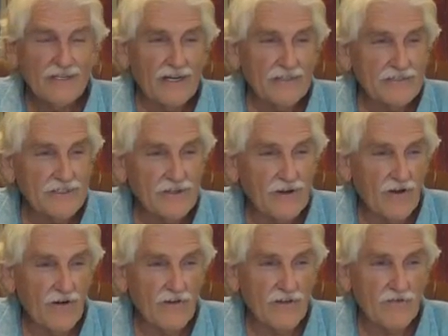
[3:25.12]
I see
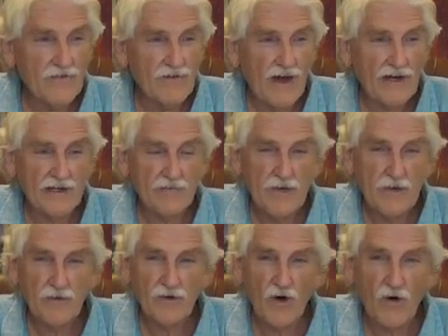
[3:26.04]
all the fighting
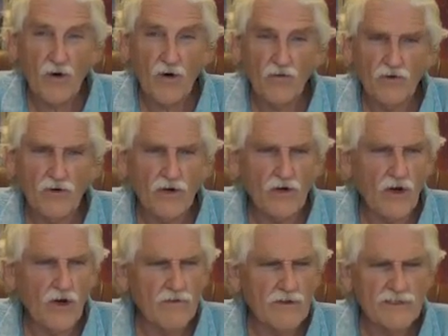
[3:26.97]
people go over on
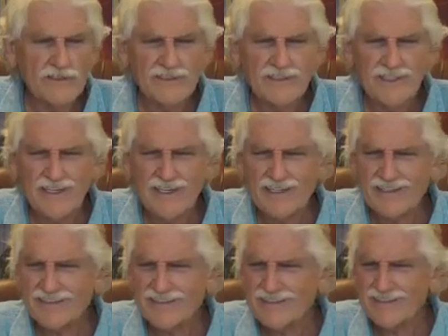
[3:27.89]
all these
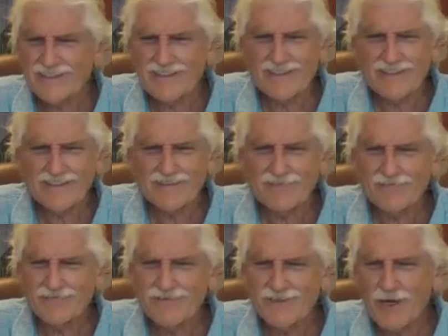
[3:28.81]
things,
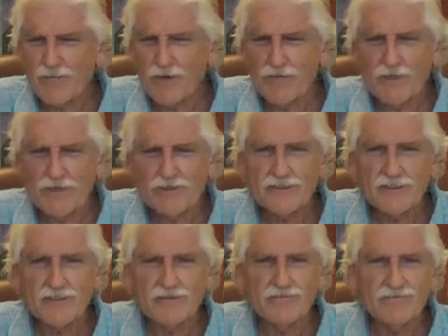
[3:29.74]
supplements
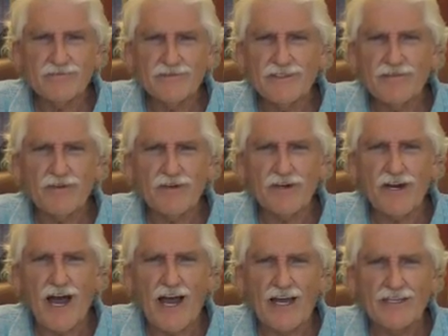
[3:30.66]
and different
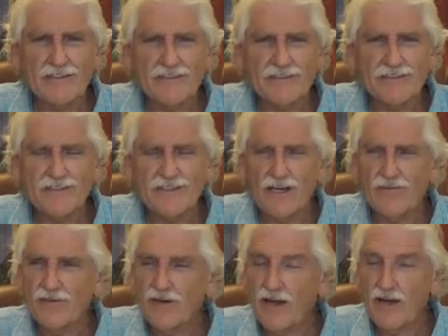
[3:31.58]
diets and
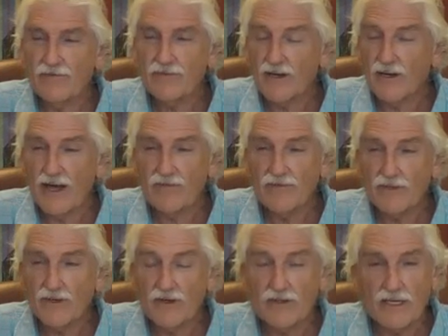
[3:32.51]
stuff, and I have to laugh
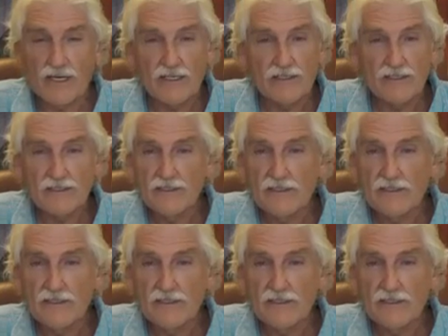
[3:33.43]
at all that,